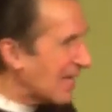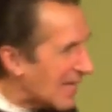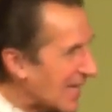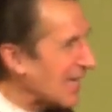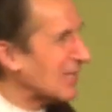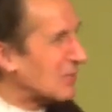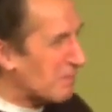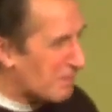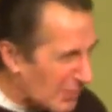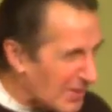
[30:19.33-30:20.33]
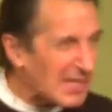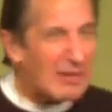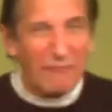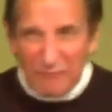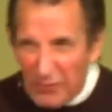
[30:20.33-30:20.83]
He is
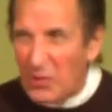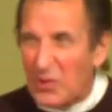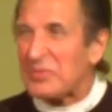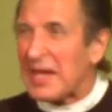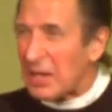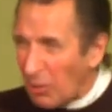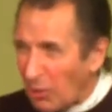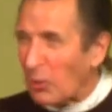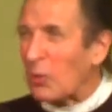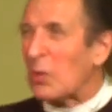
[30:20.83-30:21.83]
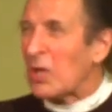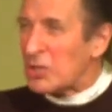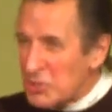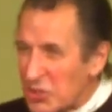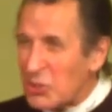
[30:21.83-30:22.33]
bringing forth a whole
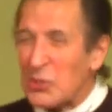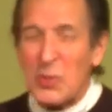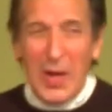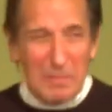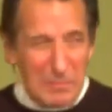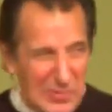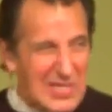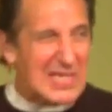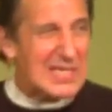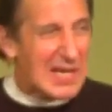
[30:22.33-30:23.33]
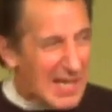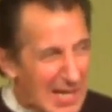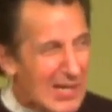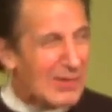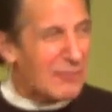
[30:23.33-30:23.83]
new breed
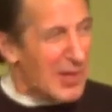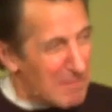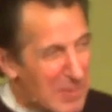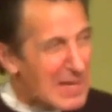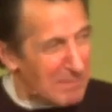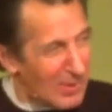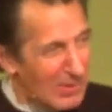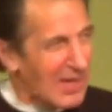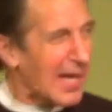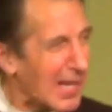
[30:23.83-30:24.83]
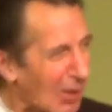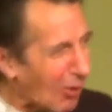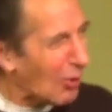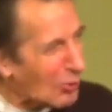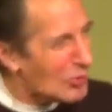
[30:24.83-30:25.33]
of people, a whole